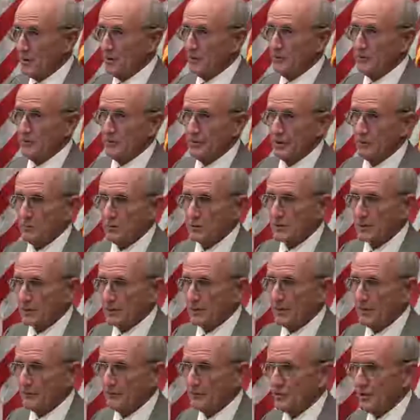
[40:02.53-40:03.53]
know there was a
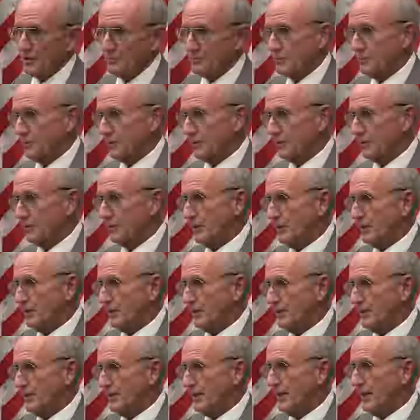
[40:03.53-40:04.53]
cover-up going
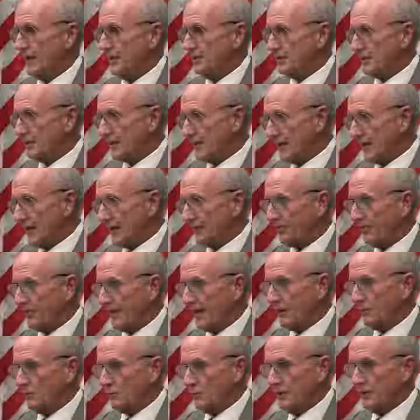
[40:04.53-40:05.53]
on, and he had to get
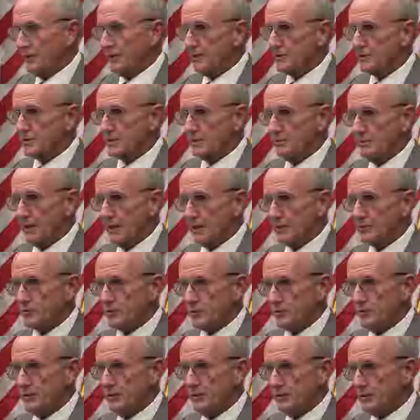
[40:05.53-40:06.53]
that witness and make
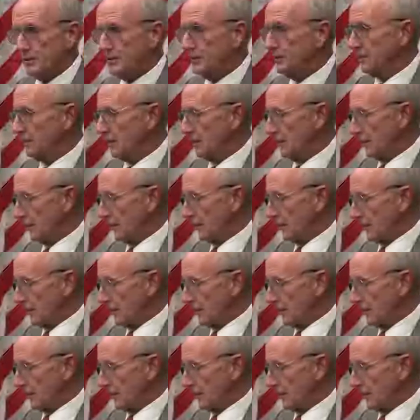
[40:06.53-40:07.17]
sure he didn't